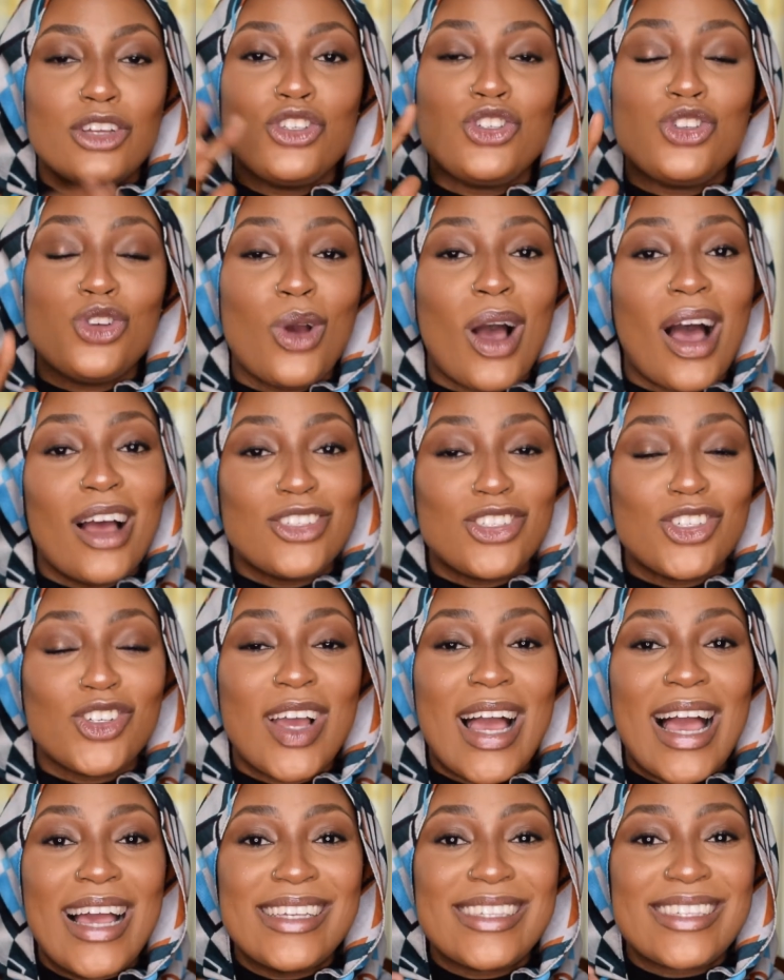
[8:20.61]
Do
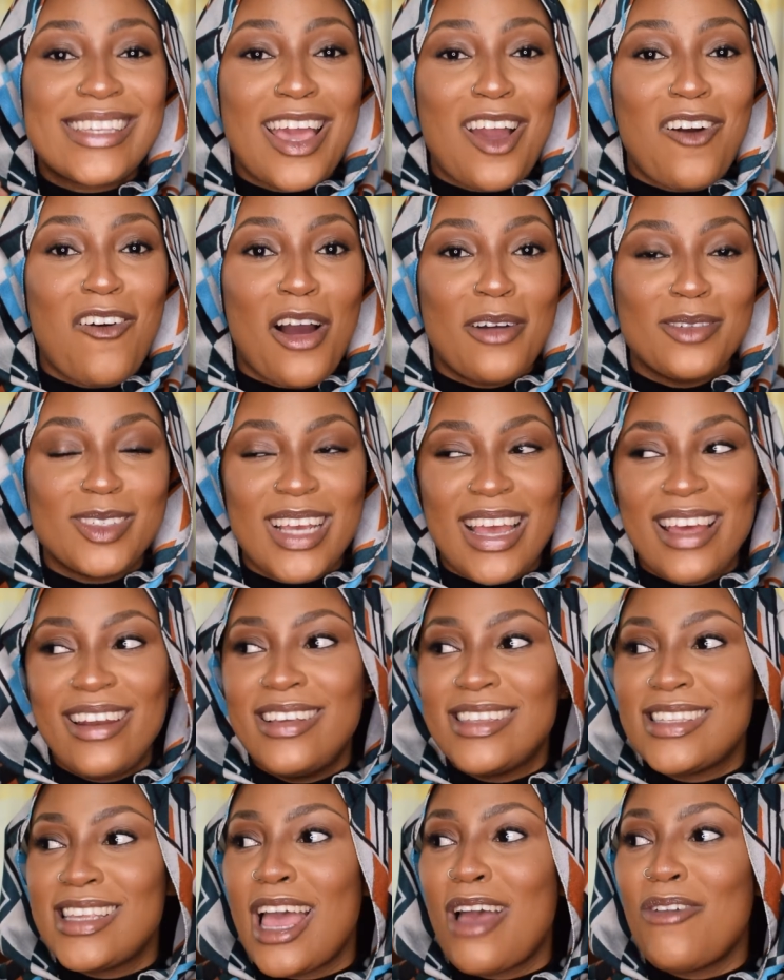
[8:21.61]
you guys get what I'm
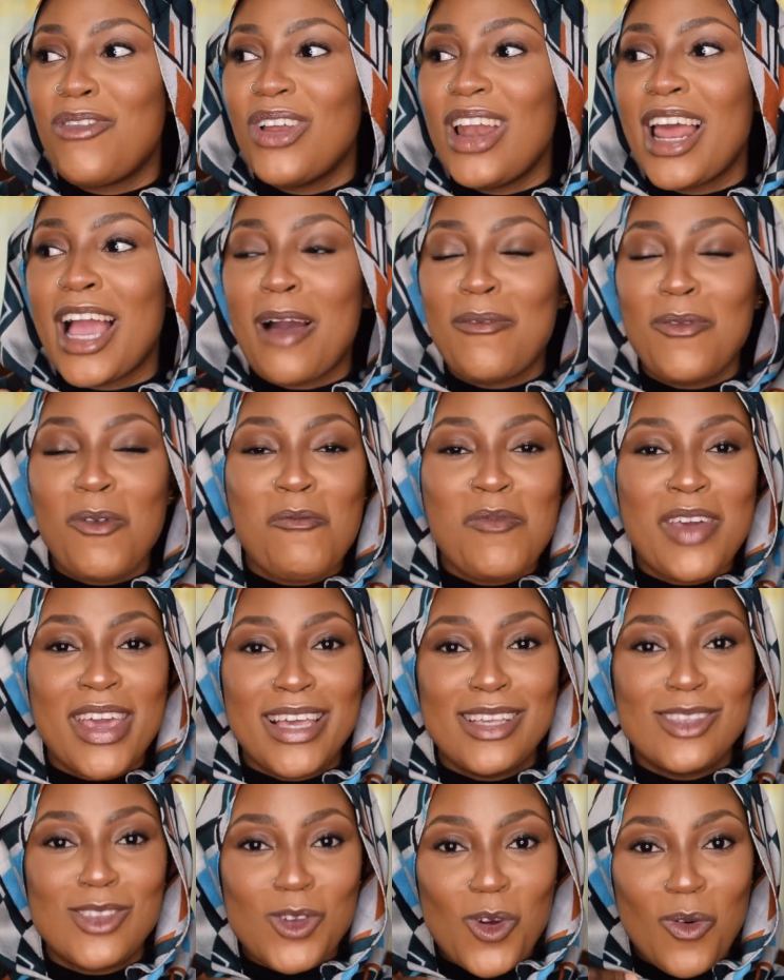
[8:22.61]
trying to say? I feel like I'm not
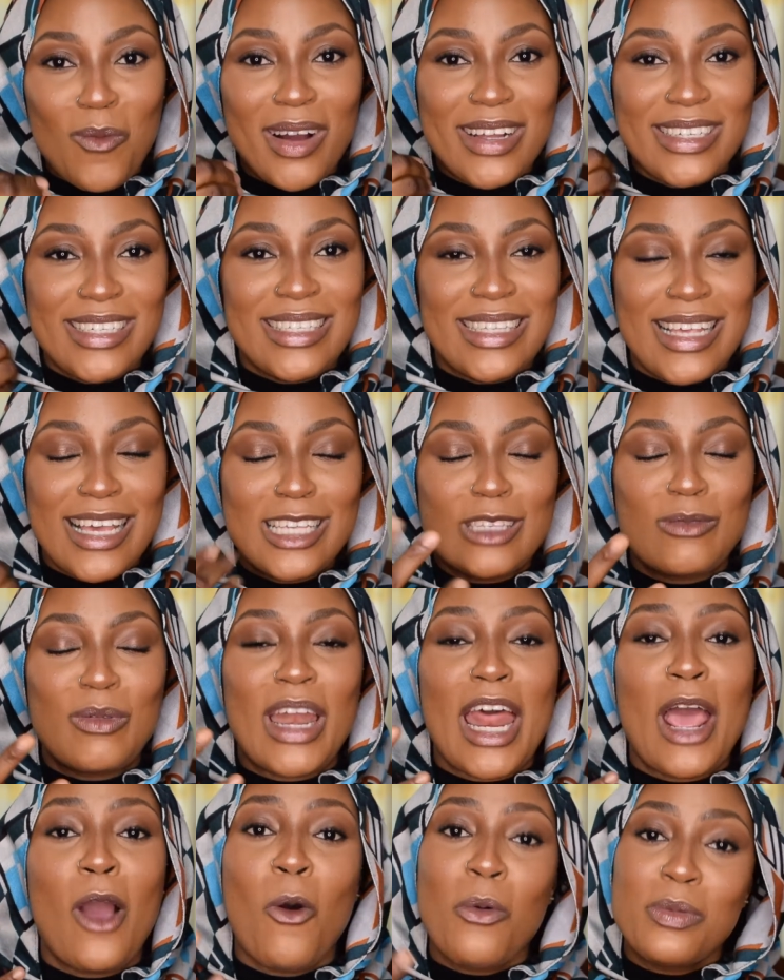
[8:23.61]
making so much sense,
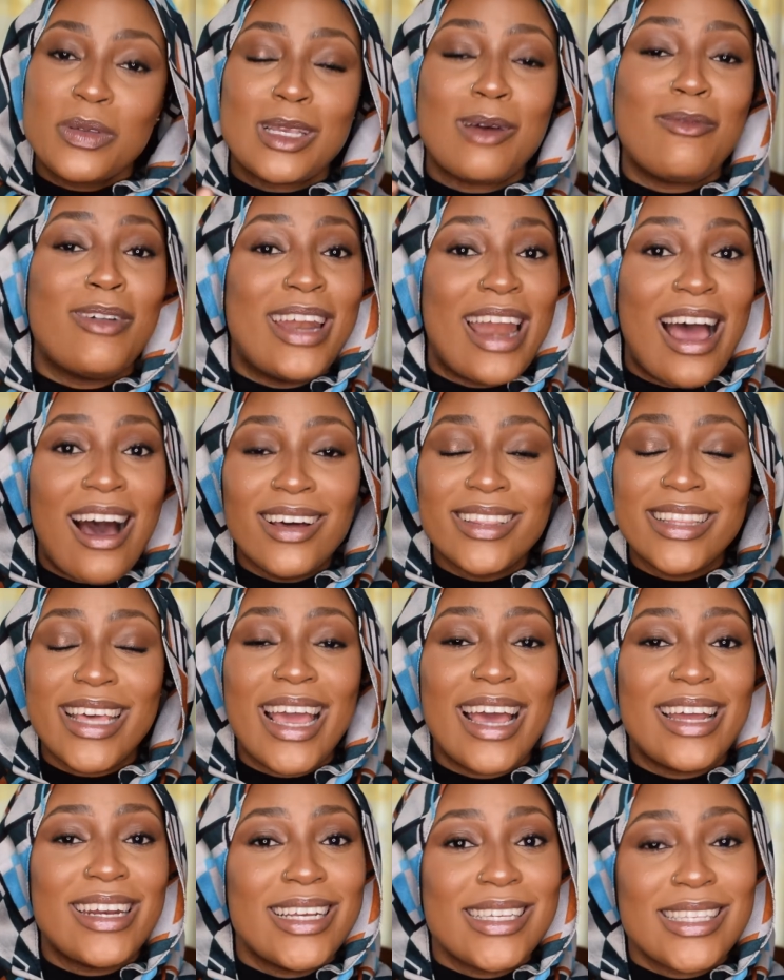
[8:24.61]
but I hope someone out
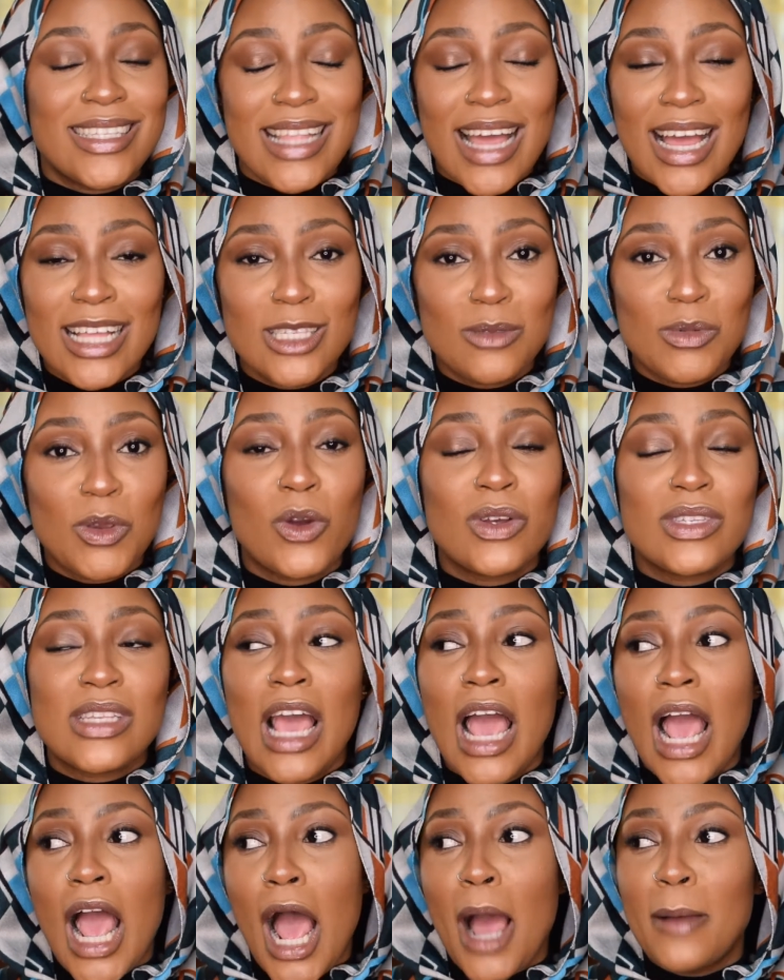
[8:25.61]
there understands, because
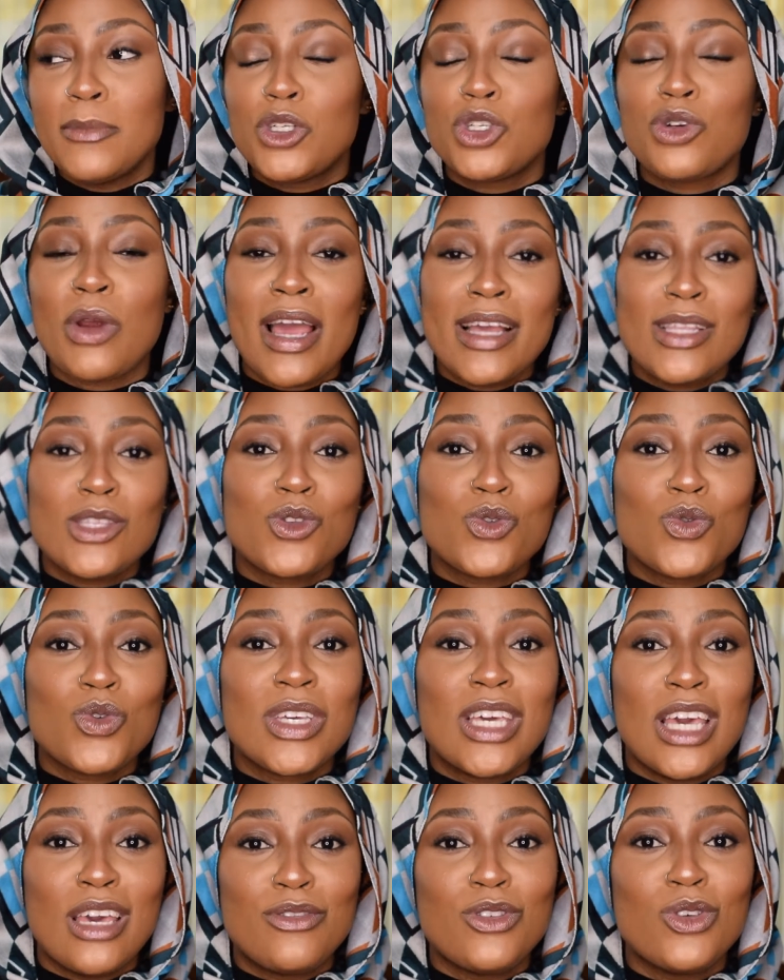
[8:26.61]
I'm trying to
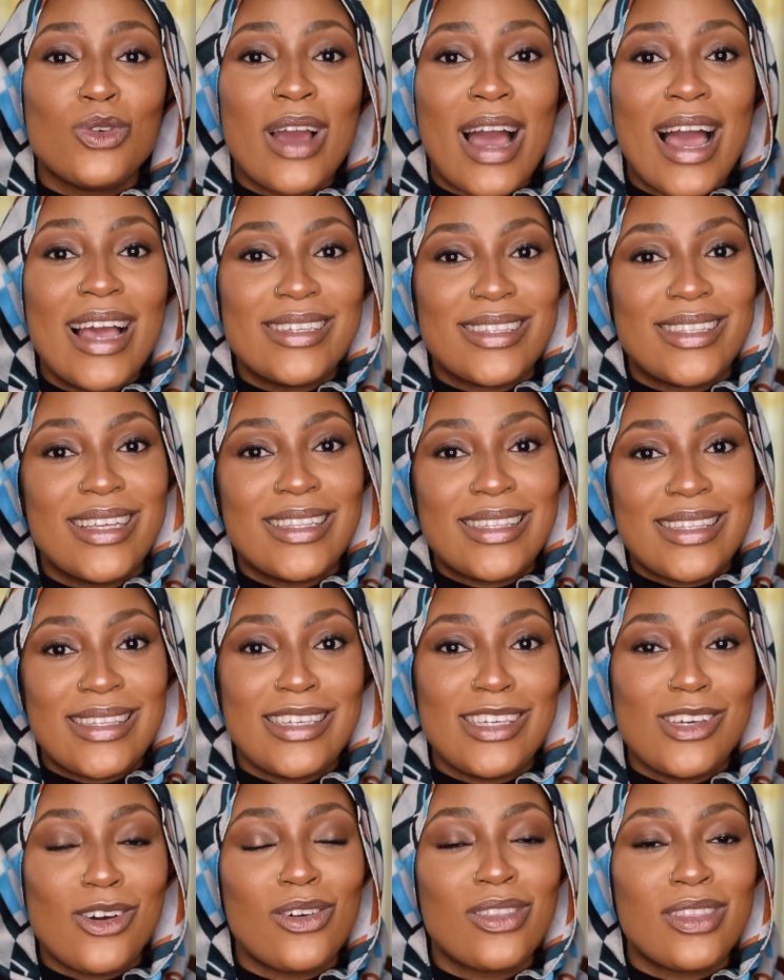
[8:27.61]
give you guys the
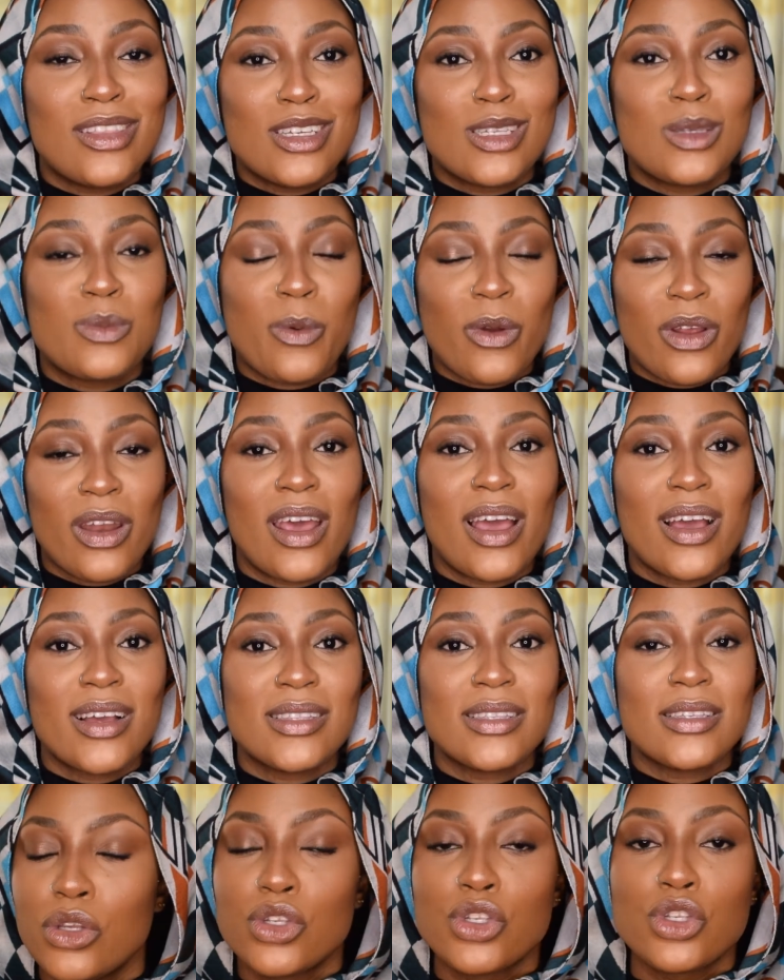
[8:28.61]
tea on this
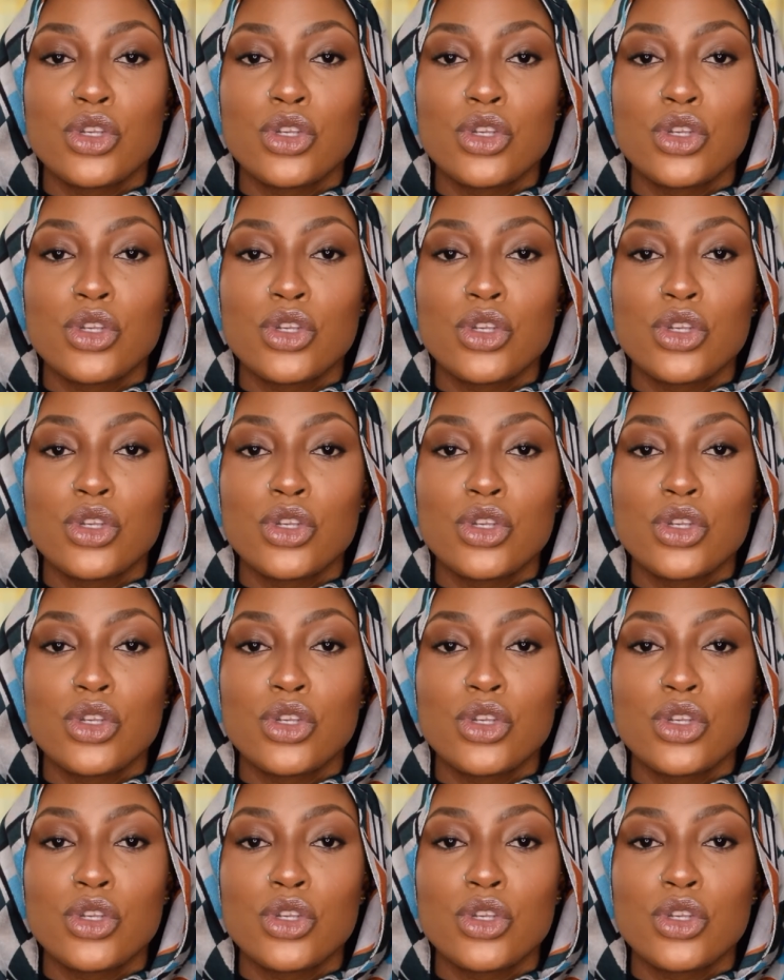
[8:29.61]
product.